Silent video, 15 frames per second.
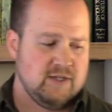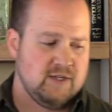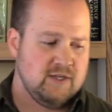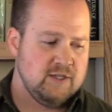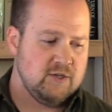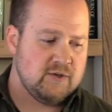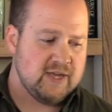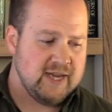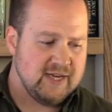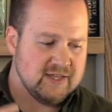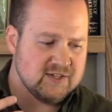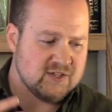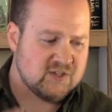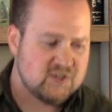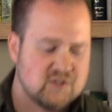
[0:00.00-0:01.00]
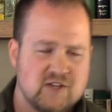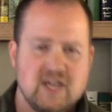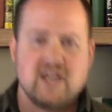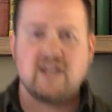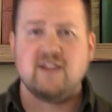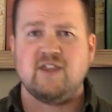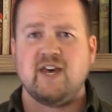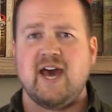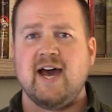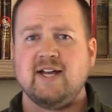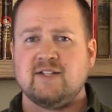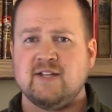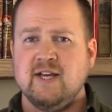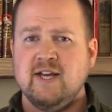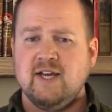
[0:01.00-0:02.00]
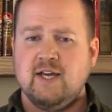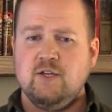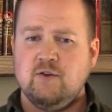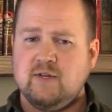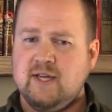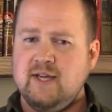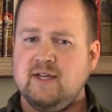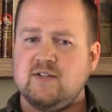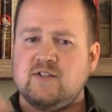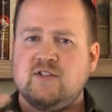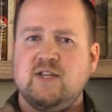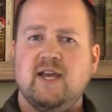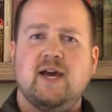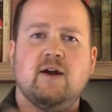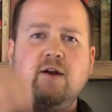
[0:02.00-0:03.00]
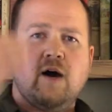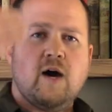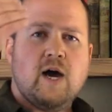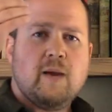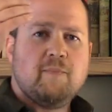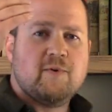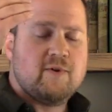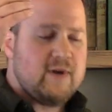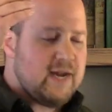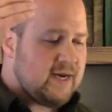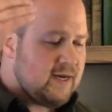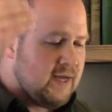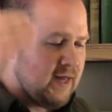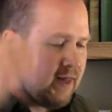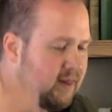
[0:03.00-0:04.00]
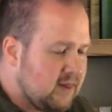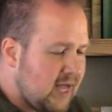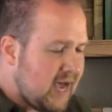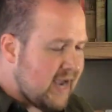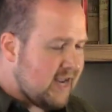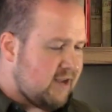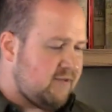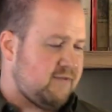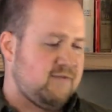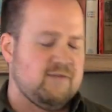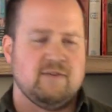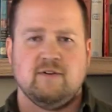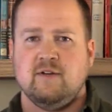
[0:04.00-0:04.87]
You can't see that, and you can't see how to operate life.